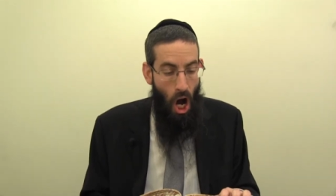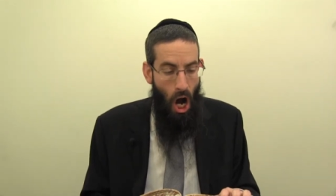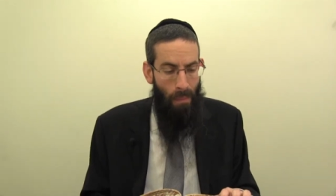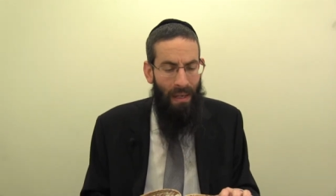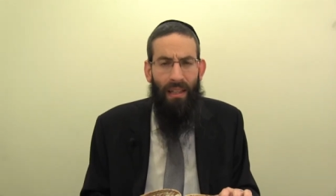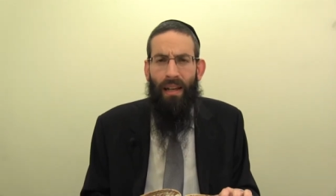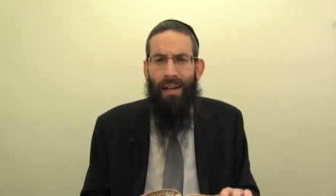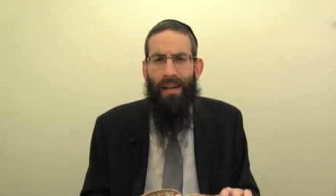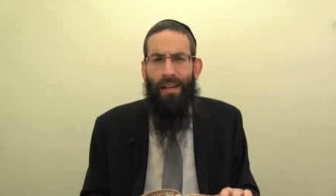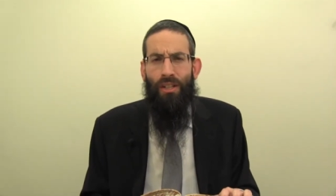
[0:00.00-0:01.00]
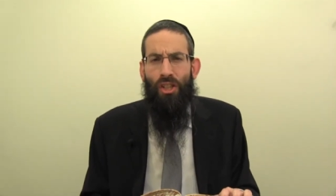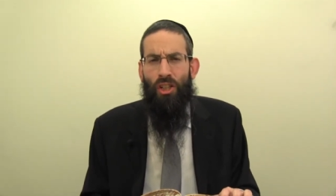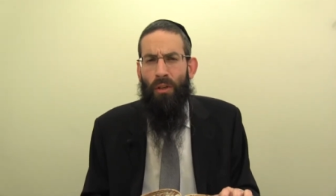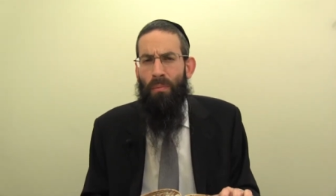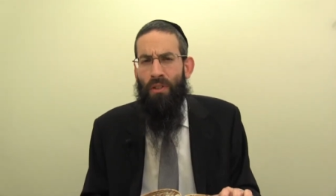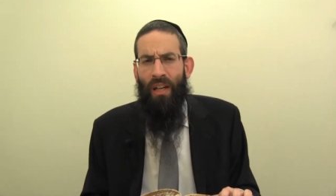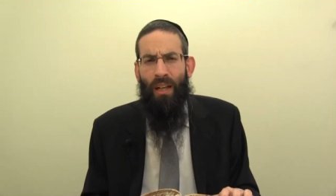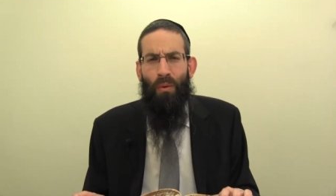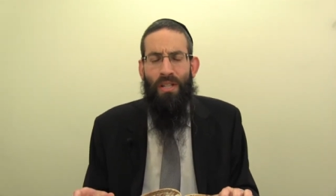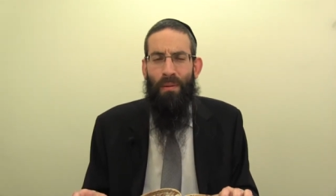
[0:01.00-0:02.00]
Amar Leis, so Shimon ben
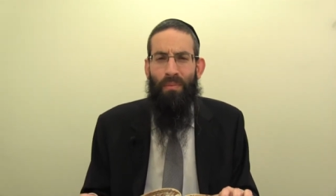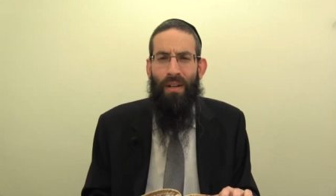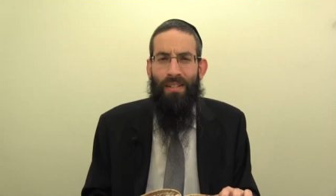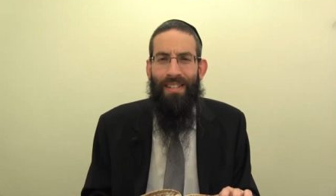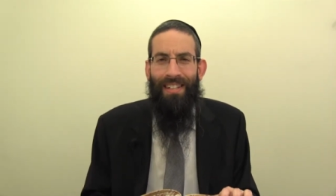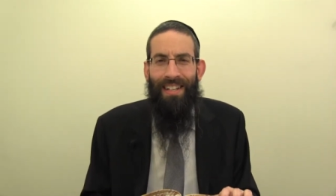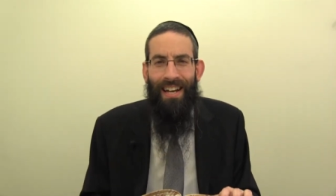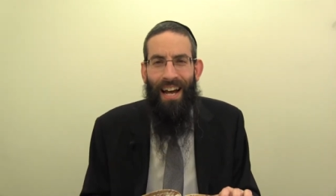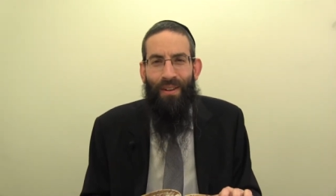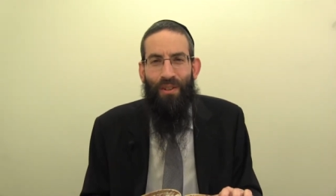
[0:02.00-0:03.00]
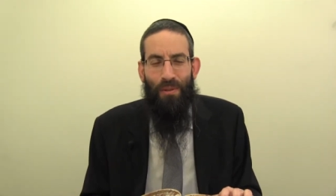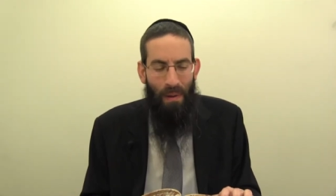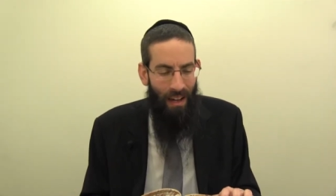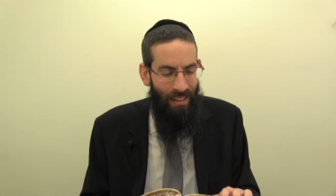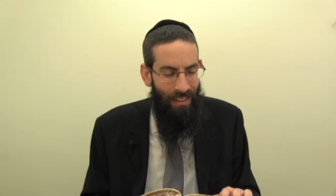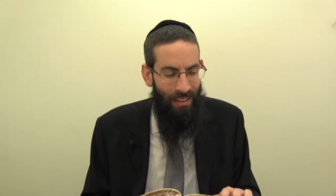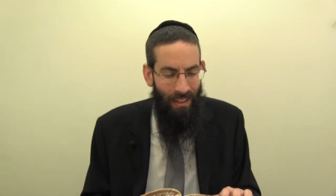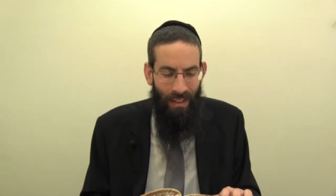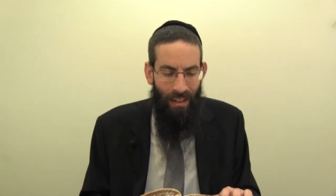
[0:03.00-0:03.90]
Shatach wasn't impressed. And he responded,